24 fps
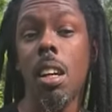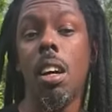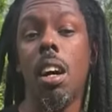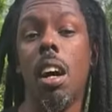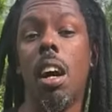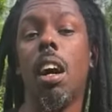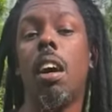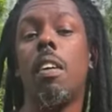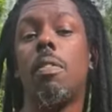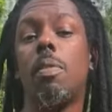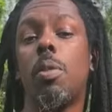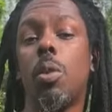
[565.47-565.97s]

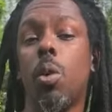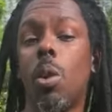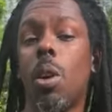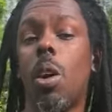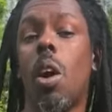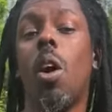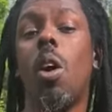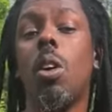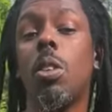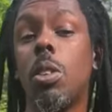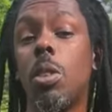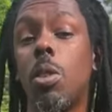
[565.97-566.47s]
Uh, Florida
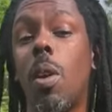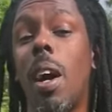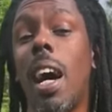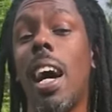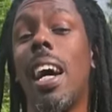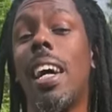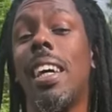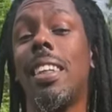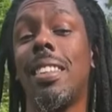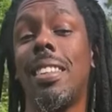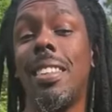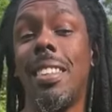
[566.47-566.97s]
also
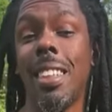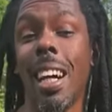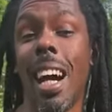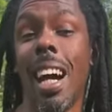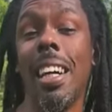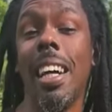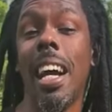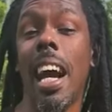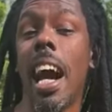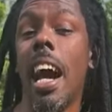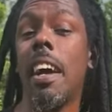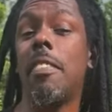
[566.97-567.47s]
has
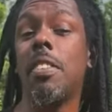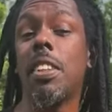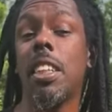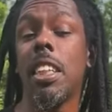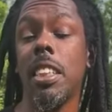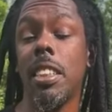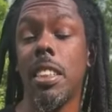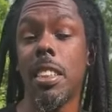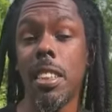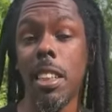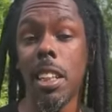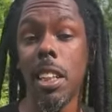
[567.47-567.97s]
giant
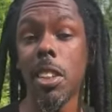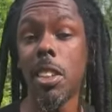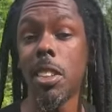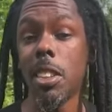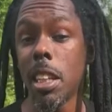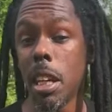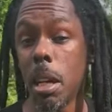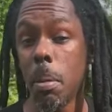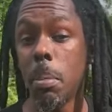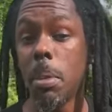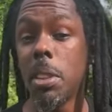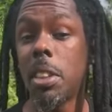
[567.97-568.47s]
African snails
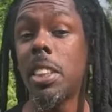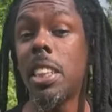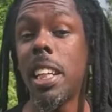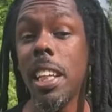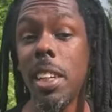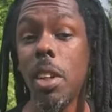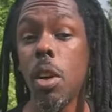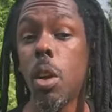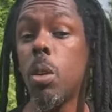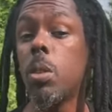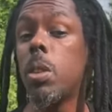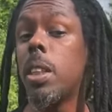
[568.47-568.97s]
and
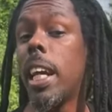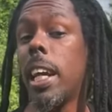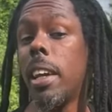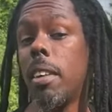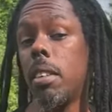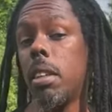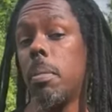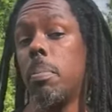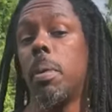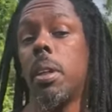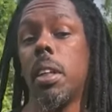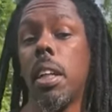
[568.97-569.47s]
mosquitoes
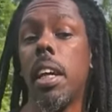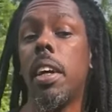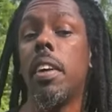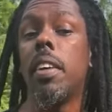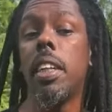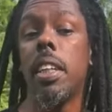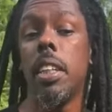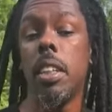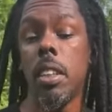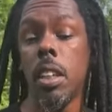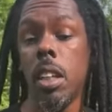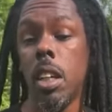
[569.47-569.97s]
carrying
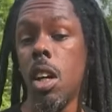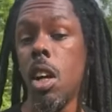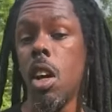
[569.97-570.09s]
malaria.